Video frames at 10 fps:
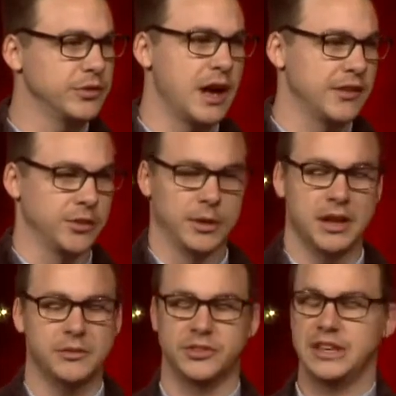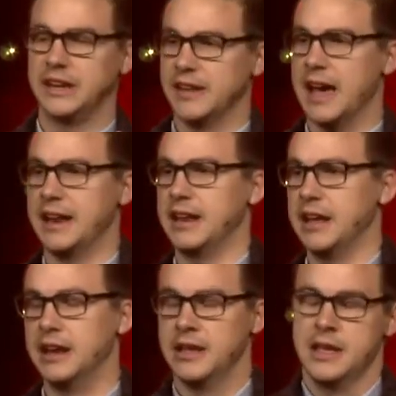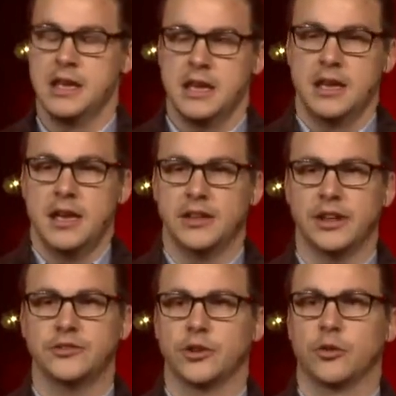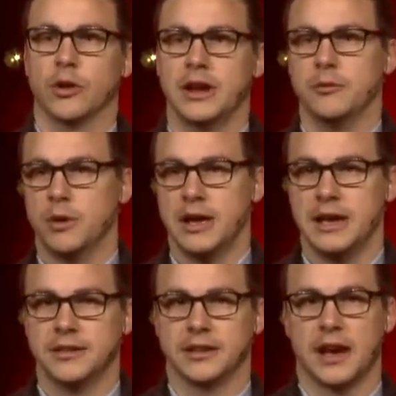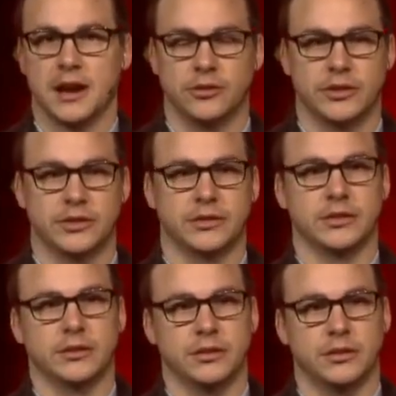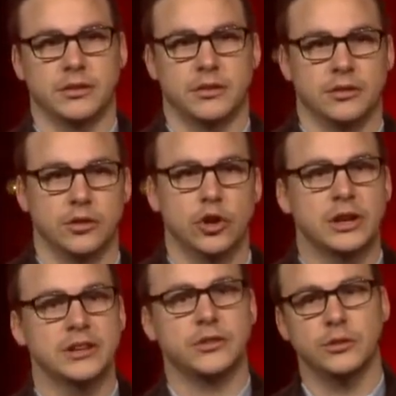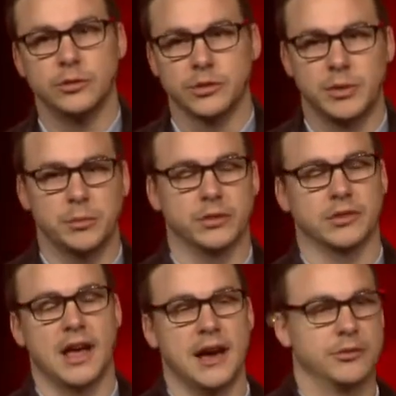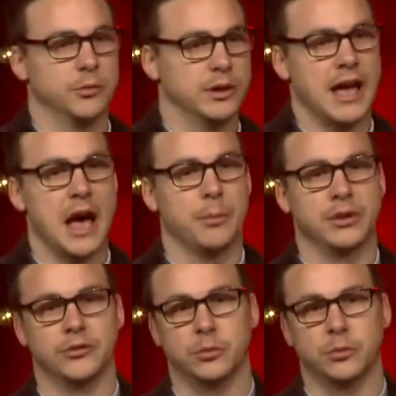was awesome. I love seeing that. It's such a great way to kind of just look into some people's lives and what happened in